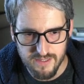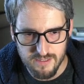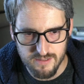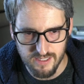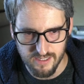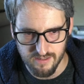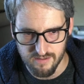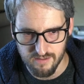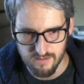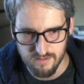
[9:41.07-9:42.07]

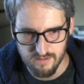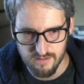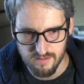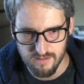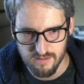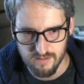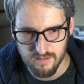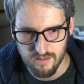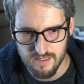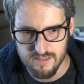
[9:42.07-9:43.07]
here,
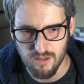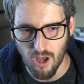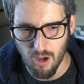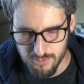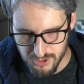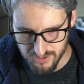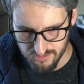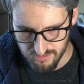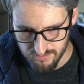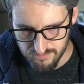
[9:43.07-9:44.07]
it's
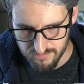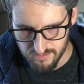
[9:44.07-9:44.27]
optional,